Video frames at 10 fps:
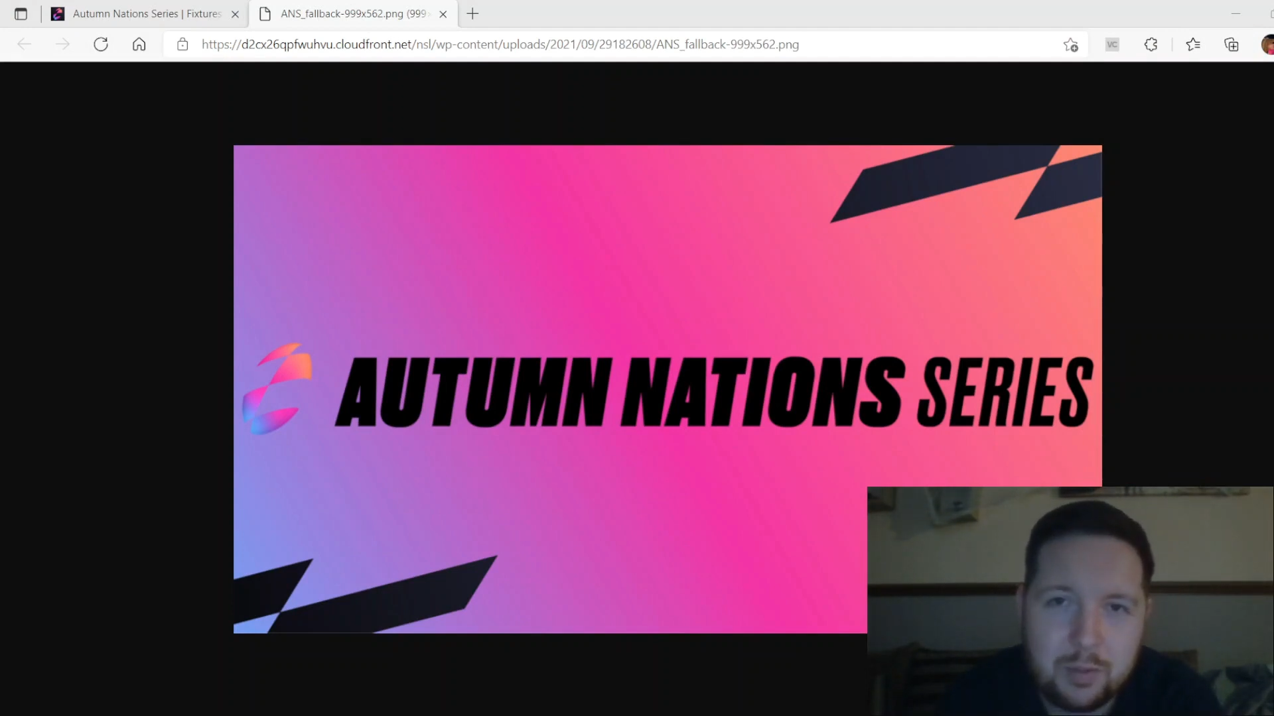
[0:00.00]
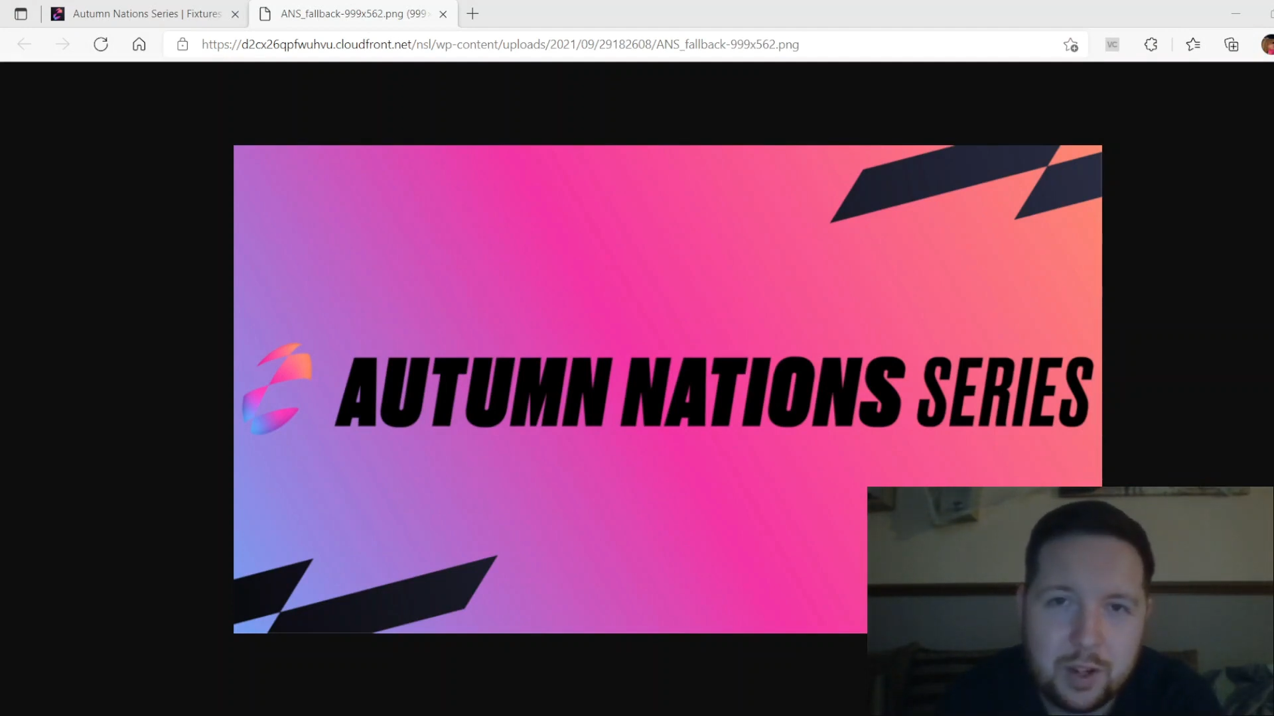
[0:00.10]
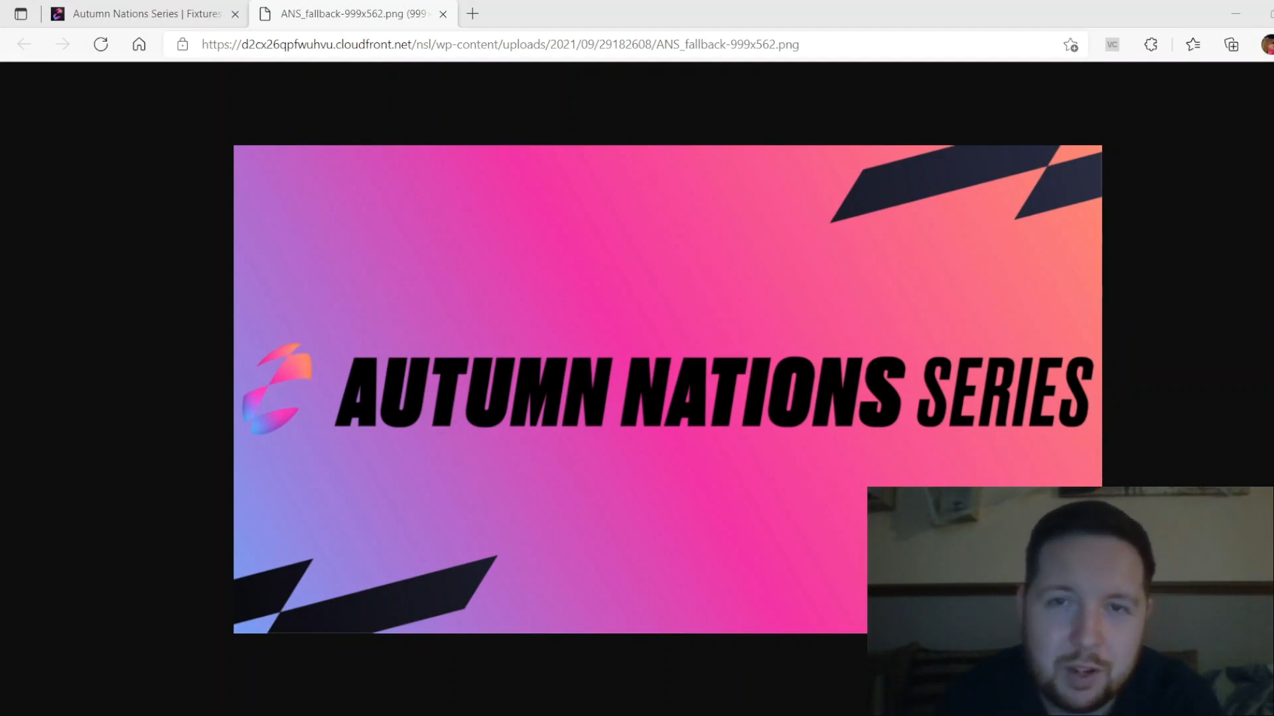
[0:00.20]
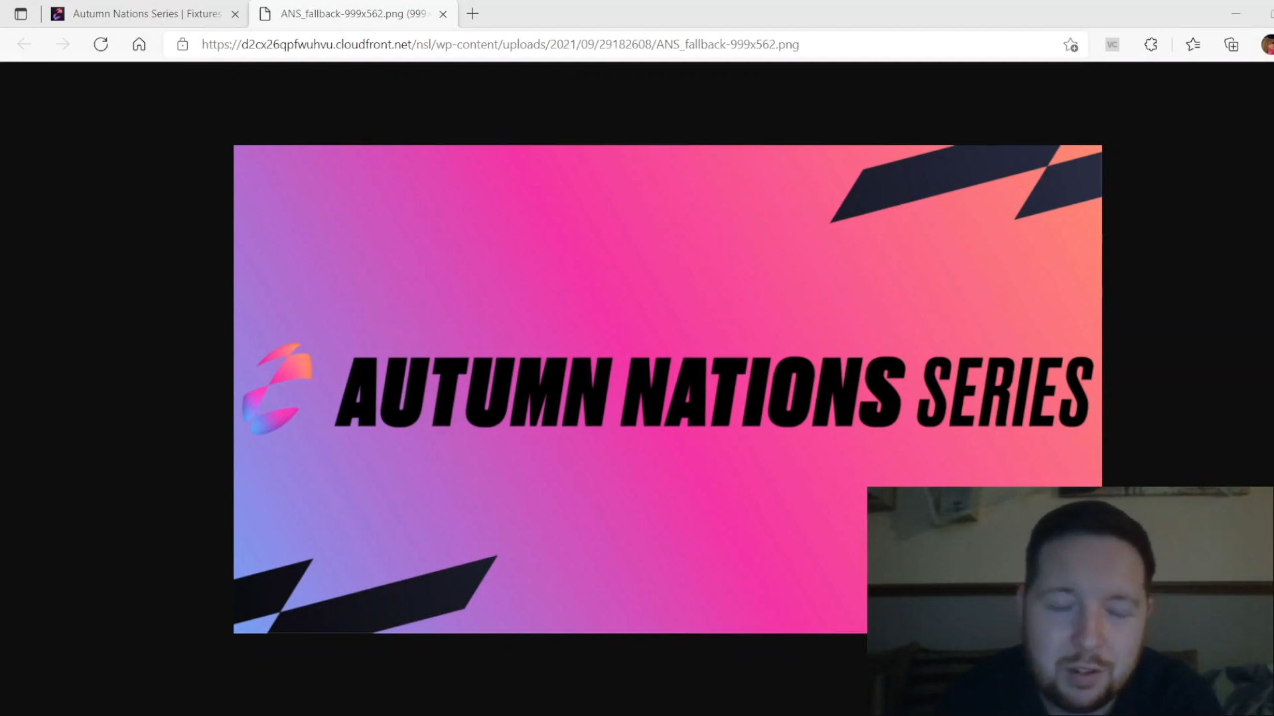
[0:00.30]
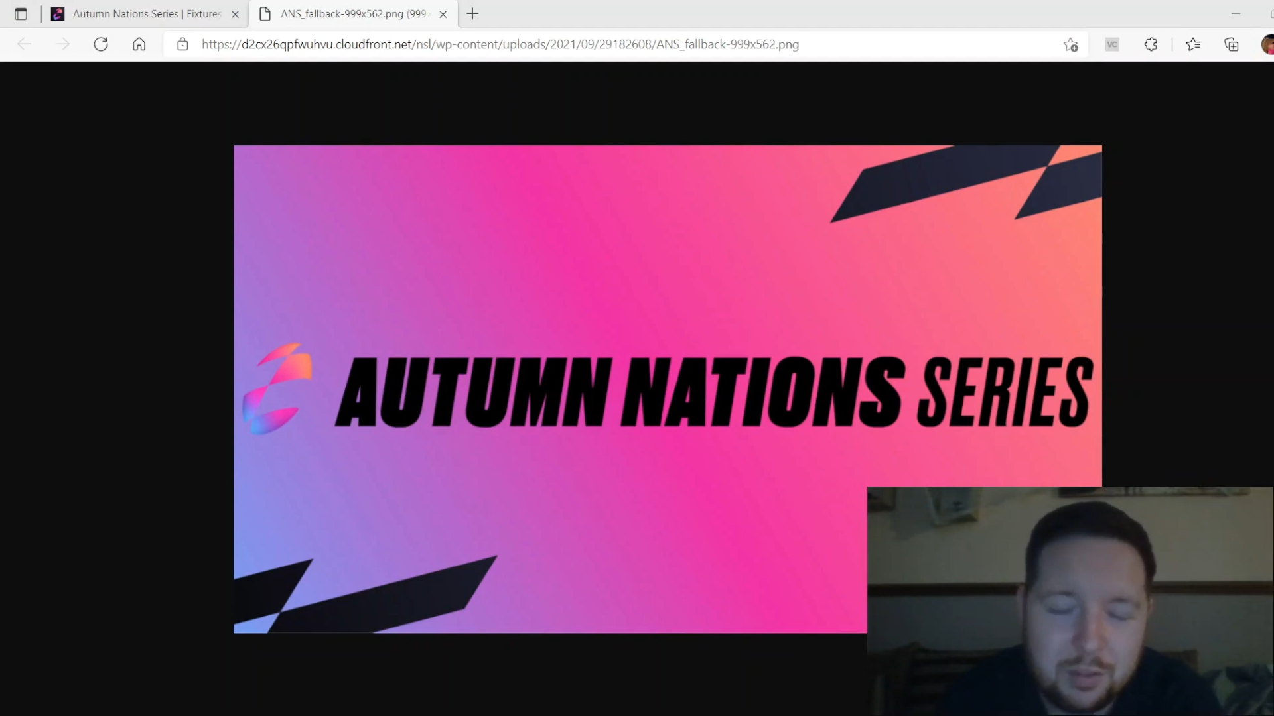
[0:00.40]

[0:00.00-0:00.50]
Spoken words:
videos